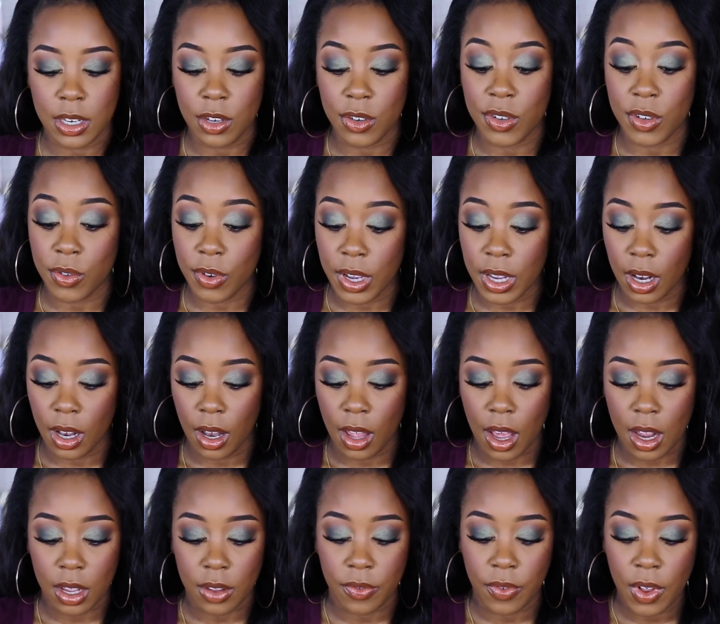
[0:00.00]
You do get a
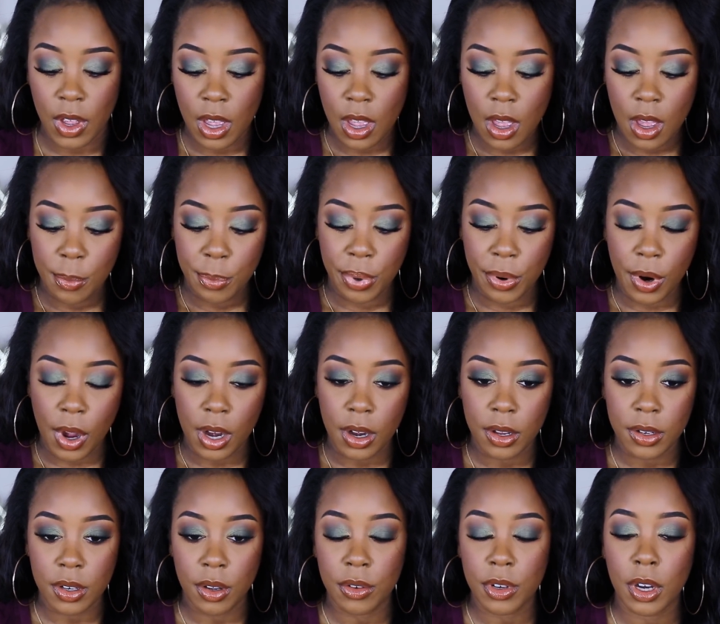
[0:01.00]
lot of
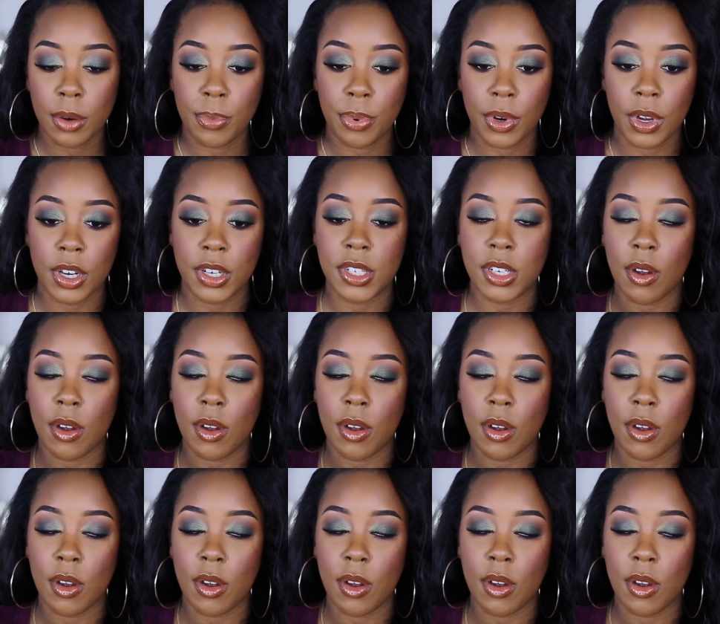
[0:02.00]
product on your brush.